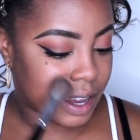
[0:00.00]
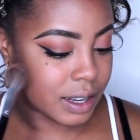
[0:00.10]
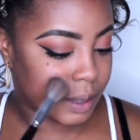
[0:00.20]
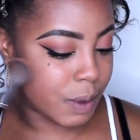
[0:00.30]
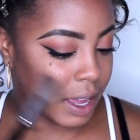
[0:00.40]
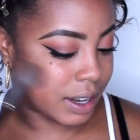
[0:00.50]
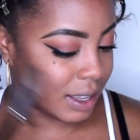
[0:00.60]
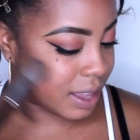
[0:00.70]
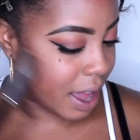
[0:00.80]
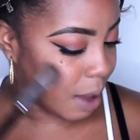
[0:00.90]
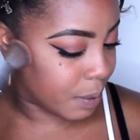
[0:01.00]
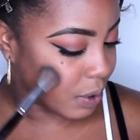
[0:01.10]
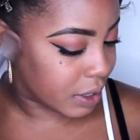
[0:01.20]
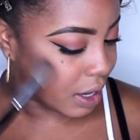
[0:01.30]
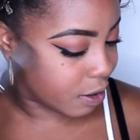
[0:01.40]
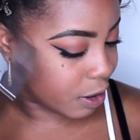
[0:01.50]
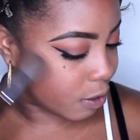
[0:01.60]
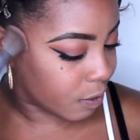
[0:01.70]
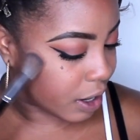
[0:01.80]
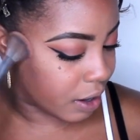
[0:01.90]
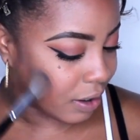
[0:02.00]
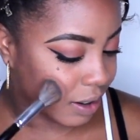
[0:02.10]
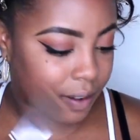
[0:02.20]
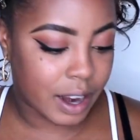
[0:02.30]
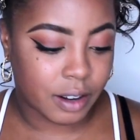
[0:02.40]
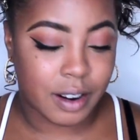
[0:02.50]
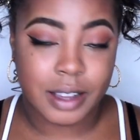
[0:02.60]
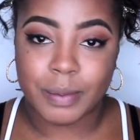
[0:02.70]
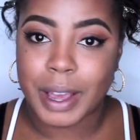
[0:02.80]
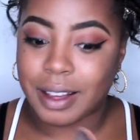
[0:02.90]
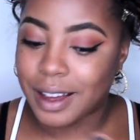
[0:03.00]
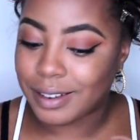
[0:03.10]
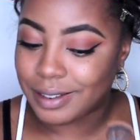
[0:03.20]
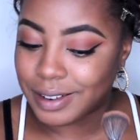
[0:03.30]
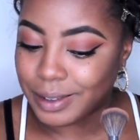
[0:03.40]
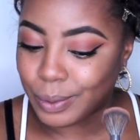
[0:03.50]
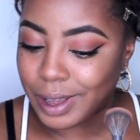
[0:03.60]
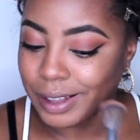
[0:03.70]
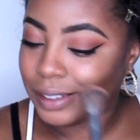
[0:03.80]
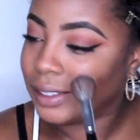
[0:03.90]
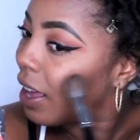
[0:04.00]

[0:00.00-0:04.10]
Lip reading: kind of smiling to get the apples, and I'm gonna run it right across my contour as well.